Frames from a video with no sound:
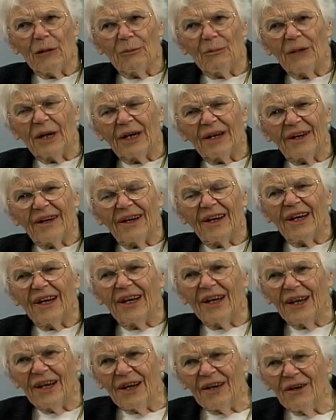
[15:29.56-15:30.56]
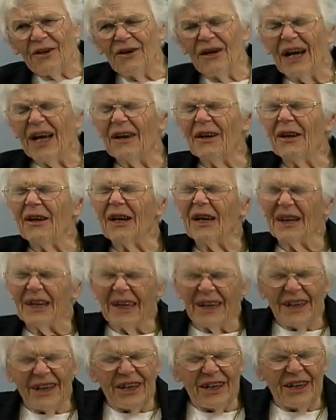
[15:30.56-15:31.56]
But the
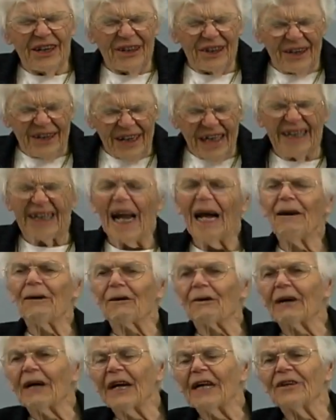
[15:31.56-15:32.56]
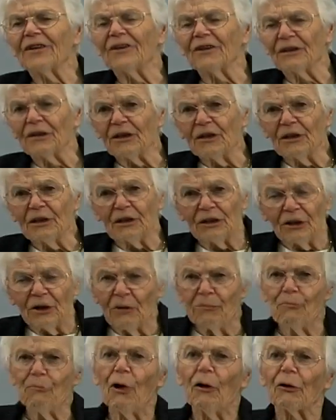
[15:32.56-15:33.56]
examiner has a
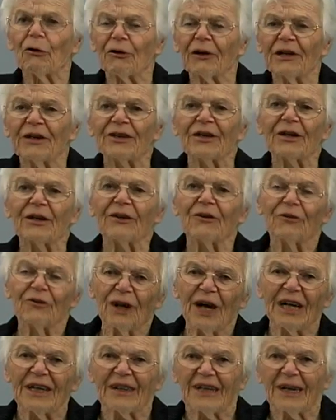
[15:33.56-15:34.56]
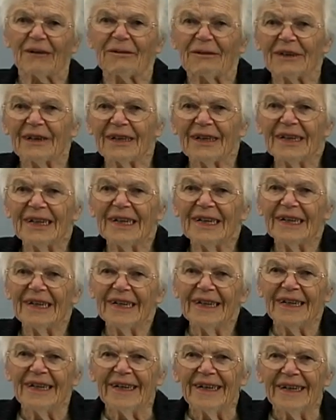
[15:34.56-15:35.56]
motor is the triceps.
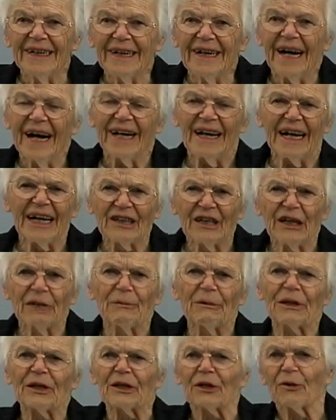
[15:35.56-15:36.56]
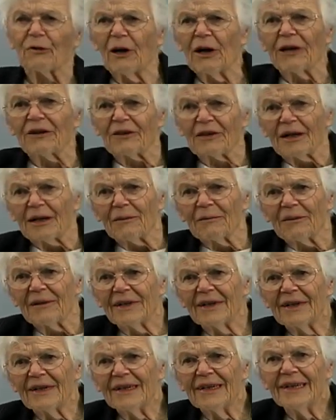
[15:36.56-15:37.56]
That's not as big as the quadriceps.
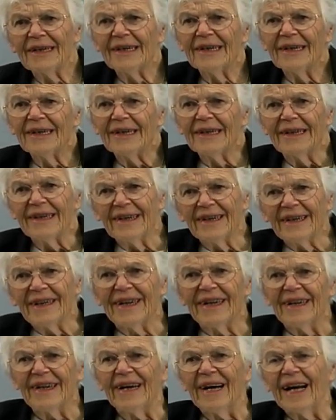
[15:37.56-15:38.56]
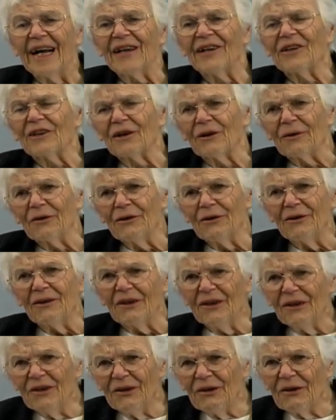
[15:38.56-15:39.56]
And so
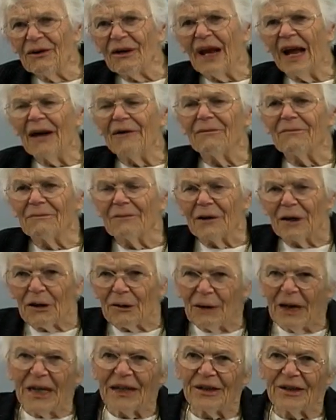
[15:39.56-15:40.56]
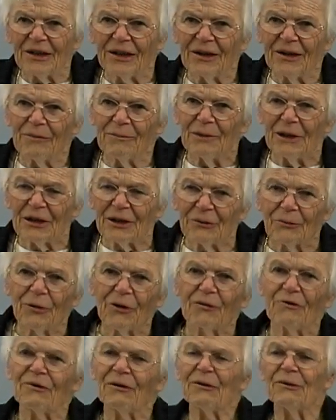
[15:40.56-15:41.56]
you don't have the capacity to measure more
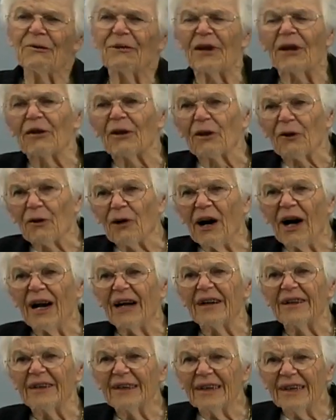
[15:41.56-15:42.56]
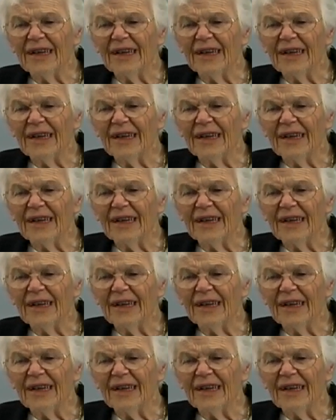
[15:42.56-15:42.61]
than 50% of the quads,